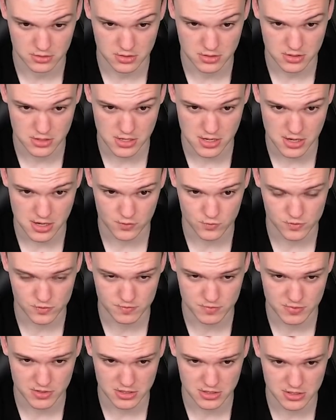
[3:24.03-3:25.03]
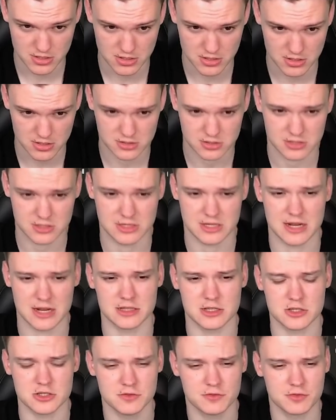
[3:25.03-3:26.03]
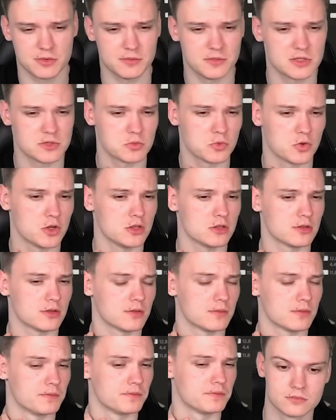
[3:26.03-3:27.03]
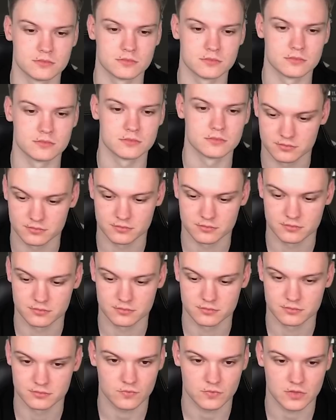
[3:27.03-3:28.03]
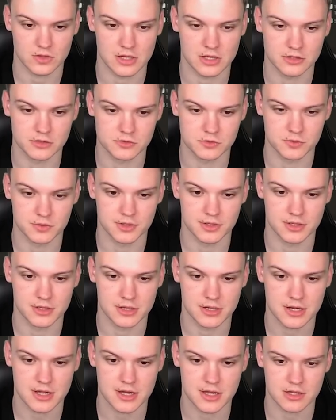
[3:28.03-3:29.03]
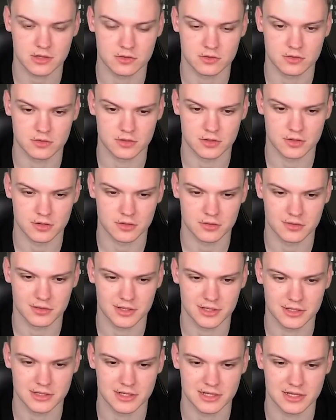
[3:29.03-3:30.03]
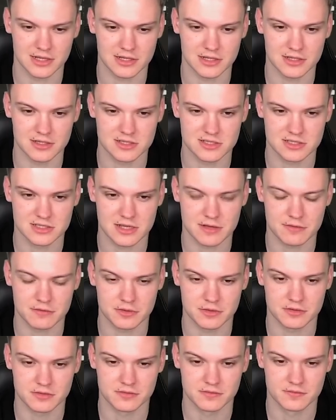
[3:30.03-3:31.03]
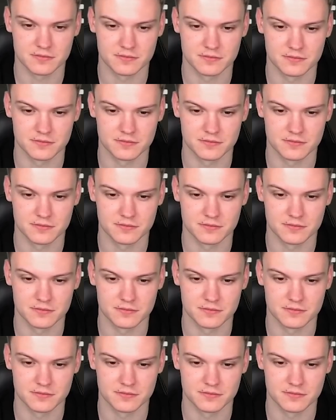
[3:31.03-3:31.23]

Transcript: That would be the strategy from this point. Takes with a knight, gonna go like knight d7.